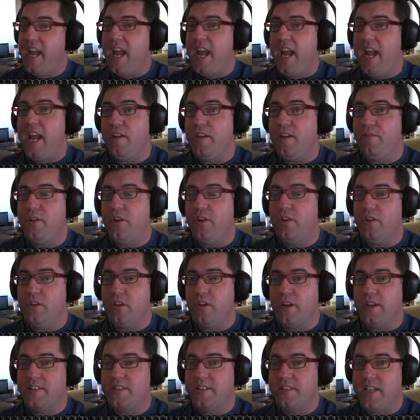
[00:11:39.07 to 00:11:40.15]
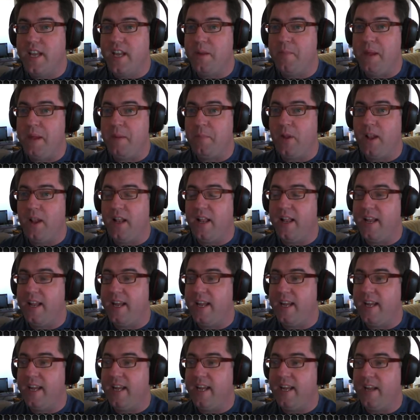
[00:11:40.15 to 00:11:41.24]
If you'd like to see me
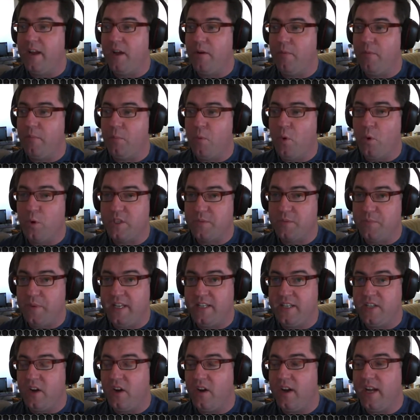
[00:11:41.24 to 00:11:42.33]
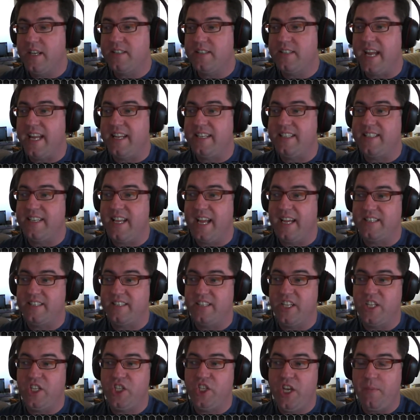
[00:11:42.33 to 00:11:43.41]
play more SpinTires and test
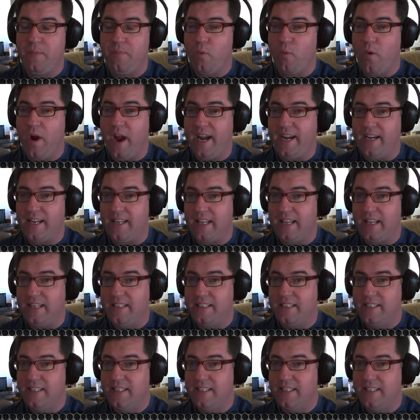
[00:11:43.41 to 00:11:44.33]
the Jeep Wrangler,